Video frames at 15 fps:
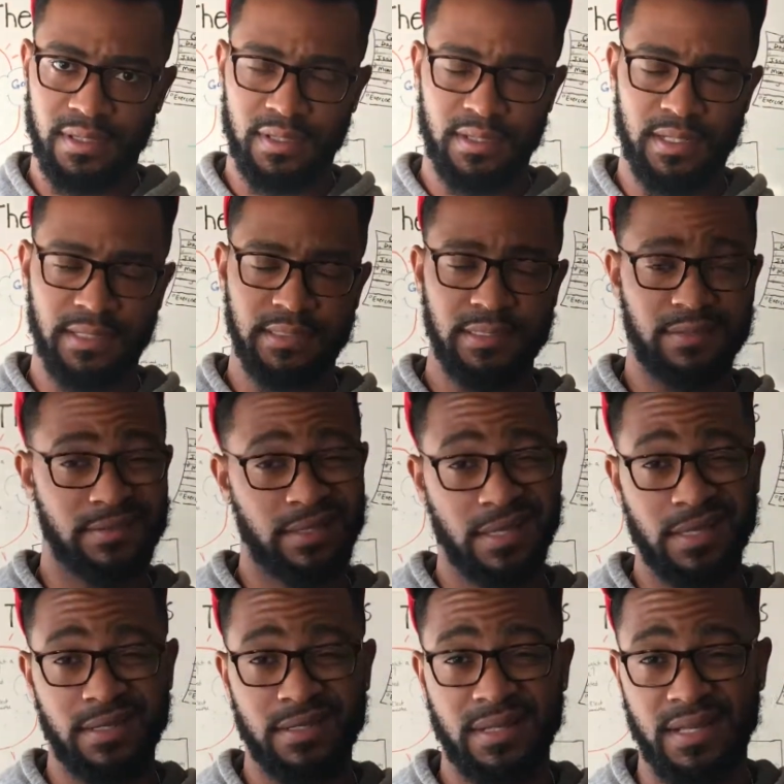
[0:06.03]
I need
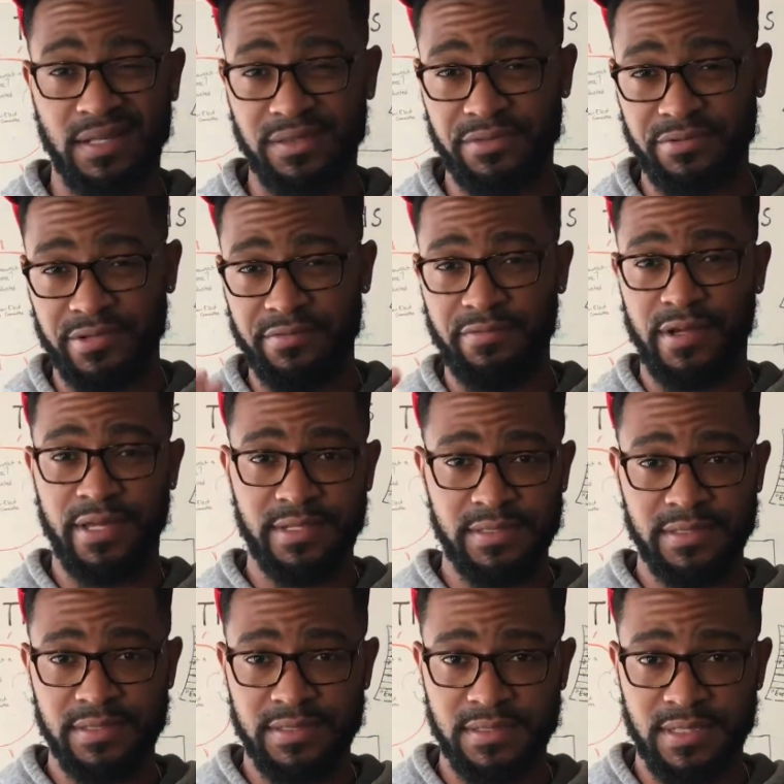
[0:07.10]
to edit like 3
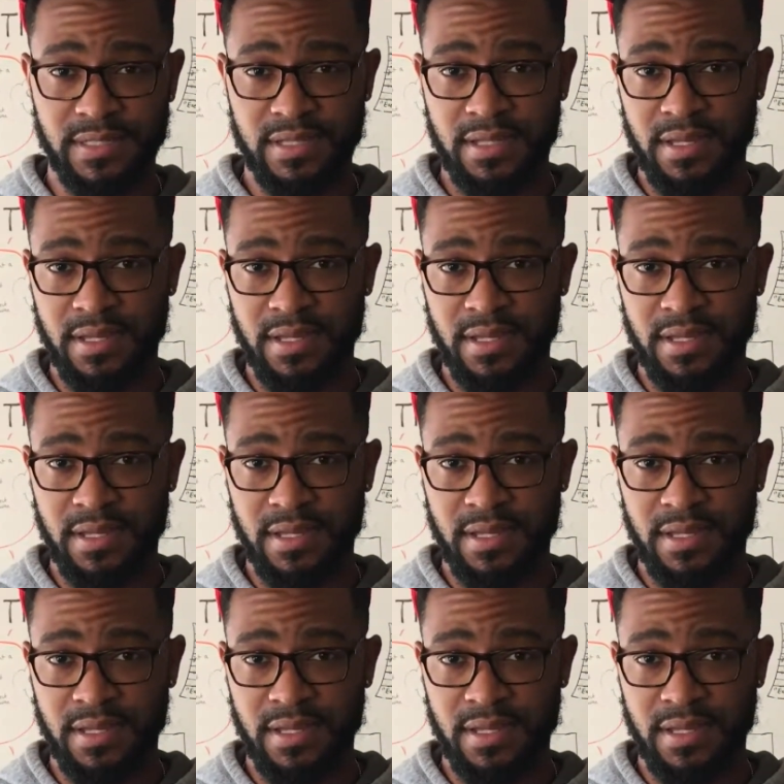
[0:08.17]
weddings.